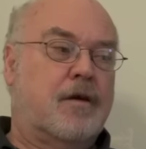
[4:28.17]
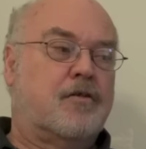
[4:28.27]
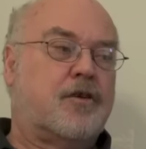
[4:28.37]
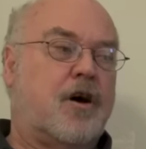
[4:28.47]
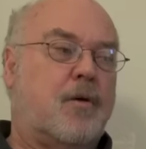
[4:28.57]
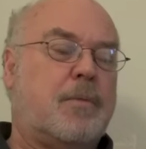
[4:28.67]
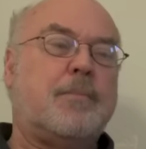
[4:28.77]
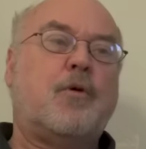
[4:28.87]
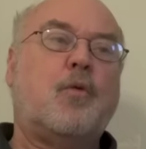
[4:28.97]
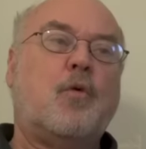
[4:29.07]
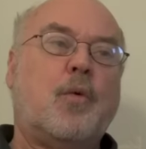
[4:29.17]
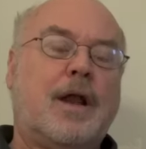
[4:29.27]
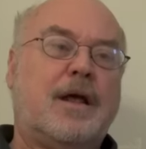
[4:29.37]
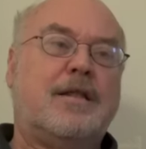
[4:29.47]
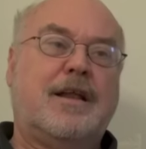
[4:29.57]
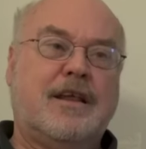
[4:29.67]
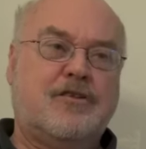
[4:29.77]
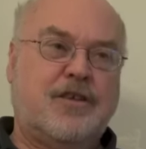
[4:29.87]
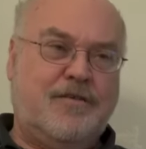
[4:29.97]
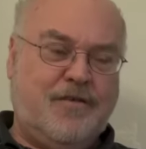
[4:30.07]
So people were willing, at
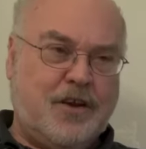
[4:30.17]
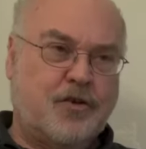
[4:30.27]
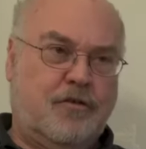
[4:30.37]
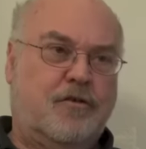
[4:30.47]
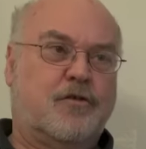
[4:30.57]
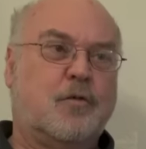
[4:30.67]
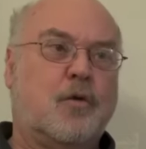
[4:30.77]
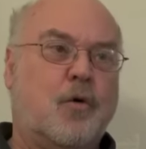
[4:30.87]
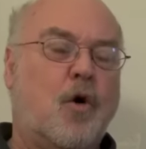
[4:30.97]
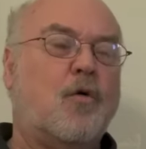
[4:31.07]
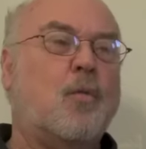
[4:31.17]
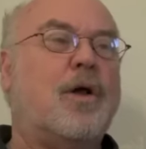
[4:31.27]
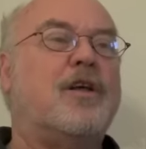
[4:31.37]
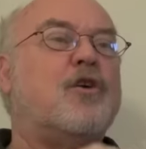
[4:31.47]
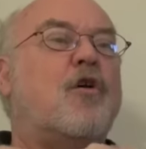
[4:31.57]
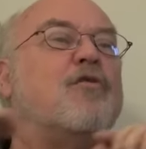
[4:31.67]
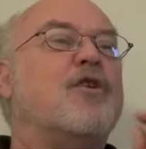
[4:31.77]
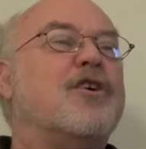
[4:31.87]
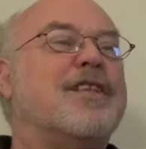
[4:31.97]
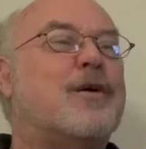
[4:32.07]
least the officials, were willing to
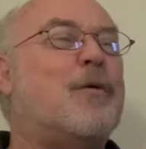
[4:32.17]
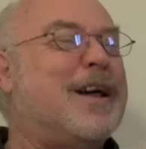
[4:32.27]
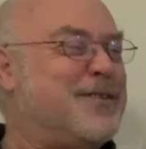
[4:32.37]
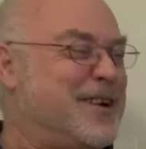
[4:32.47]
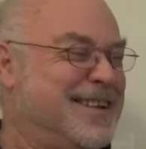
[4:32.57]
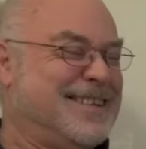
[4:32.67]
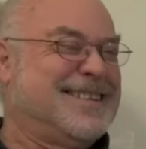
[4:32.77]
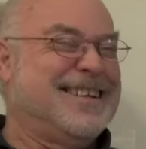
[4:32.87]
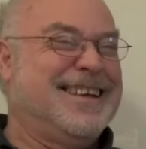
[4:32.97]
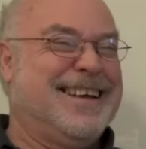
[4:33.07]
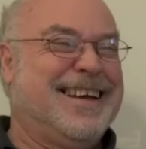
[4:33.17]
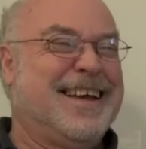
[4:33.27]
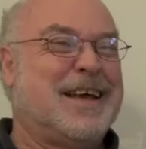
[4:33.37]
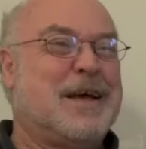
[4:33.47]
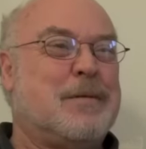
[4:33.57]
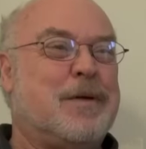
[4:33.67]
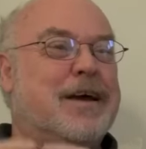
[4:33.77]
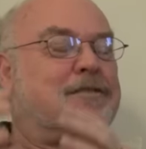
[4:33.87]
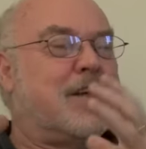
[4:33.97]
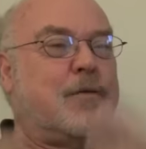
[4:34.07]
overlook the questions
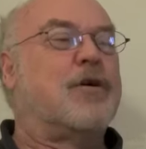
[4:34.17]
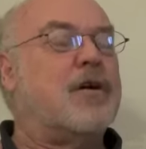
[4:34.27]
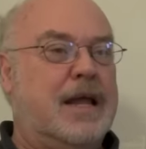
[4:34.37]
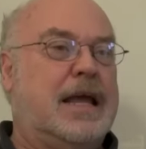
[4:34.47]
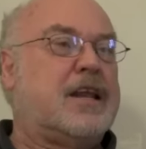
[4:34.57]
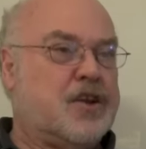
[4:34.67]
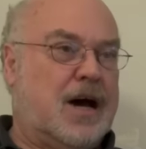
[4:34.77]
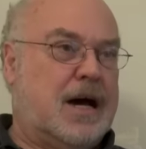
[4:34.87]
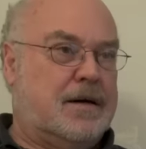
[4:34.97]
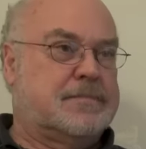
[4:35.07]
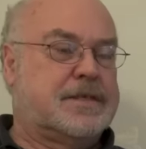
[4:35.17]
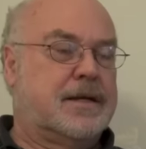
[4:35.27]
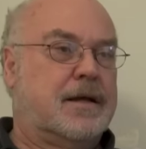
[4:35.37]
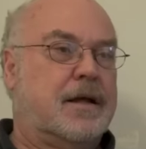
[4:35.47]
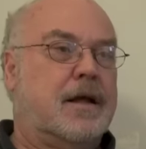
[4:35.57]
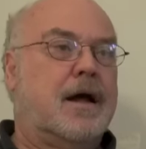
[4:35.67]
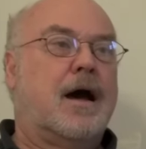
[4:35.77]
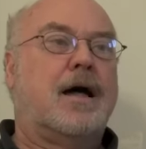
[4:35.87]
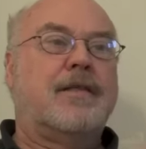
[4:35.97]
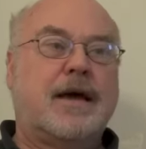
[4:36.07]
because they were going to get jobs.
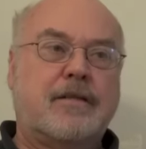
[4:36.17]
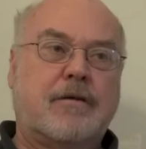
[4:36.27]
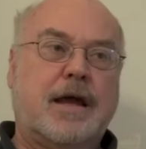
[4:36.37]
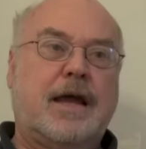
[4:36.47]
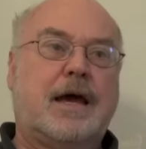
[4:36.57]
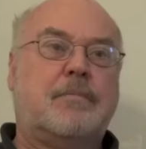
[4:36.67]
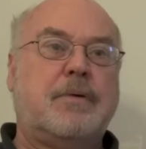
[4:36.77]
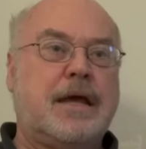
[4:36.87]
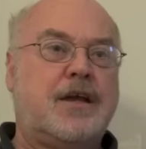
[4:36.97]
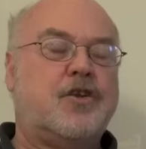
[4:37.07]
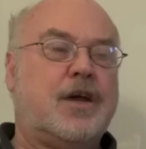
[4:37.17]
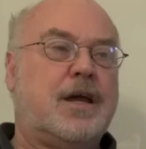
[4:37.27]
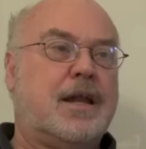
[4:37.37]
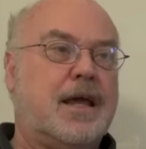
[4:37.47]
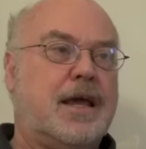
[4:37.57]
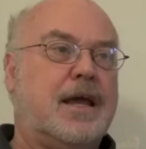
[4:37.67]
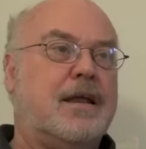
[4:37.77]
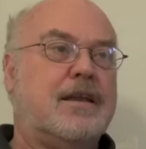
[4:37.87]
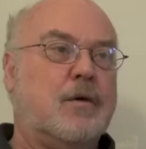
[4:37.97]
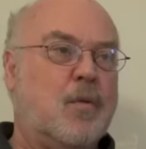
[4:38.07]
On the other hand, P G and
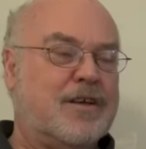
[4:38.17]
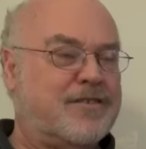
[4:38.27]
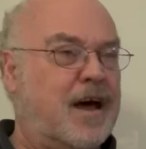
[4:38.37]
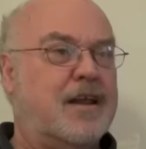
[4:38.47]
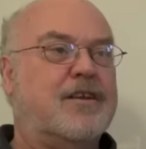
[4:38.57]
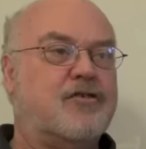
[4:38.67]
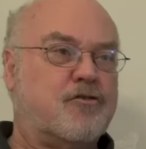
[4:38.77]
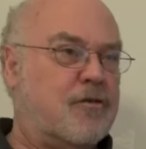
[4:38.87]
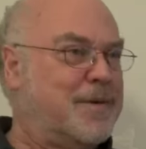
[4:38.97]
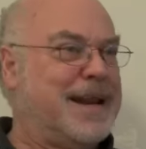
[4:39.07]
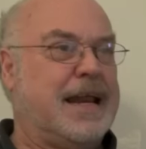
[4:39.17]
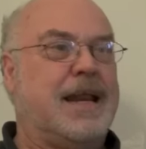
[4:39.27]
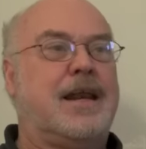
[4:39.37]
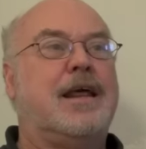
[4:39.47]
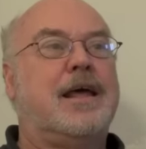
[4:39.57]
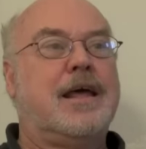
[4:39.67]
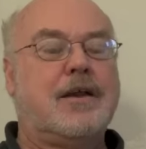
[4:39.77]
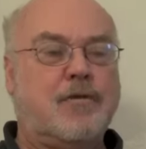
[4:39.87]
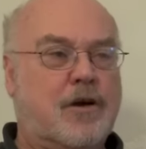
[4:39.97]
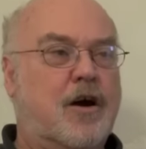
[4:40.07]
E was not discriminating
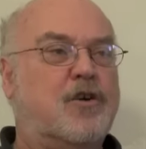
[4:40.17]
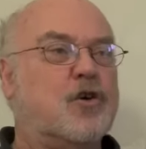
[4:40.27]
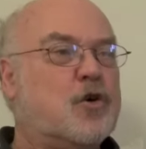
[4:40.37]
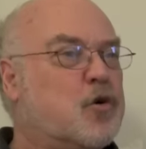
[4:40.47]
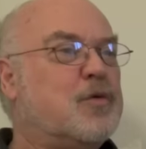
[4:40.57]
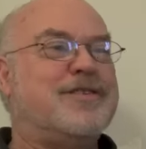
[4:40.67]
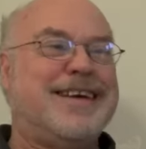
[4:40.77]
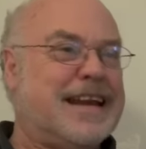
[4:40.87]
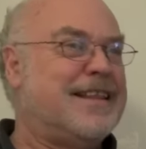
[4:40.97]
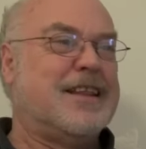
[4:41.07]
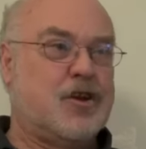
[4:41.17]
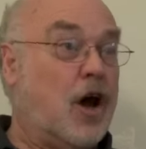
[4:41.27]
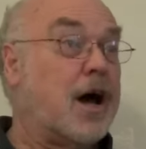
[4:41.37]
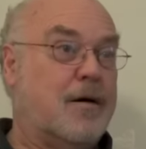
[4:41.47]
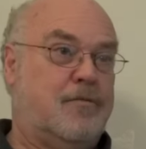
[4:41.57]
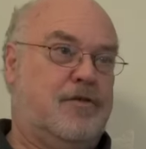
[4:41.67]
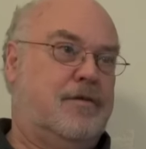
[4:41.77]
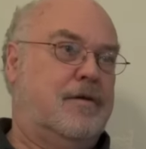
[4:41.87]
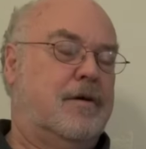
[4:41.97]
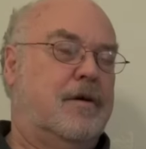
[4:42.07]
in regard to who was getting the jobs.